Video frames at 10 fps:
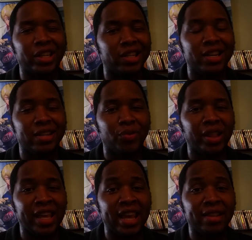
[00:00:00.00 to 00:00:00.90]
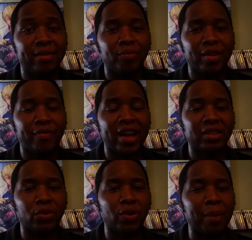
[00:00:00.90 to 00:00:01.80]
didn't really eat
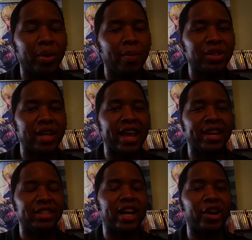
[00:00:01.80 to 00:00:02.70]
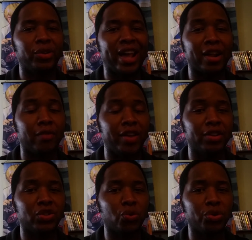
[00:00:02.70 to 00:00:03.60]
fast food. I pretty much ate entirely at
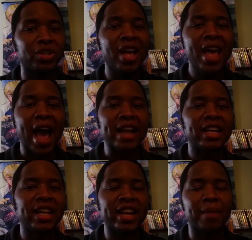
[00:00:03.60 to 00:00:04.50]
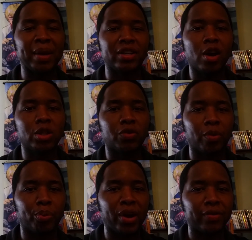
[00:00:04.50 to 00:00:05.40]
convenience stores. I did eat at McDonald's for
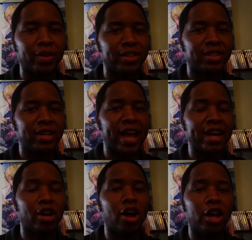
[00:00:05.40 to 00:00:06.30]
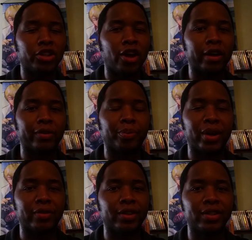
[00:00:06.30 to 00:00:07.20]
breakfast. I had a hot dog for
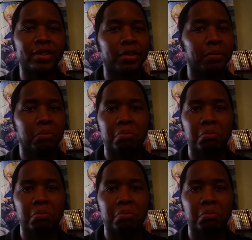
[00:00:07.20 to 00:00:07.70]
breakfast.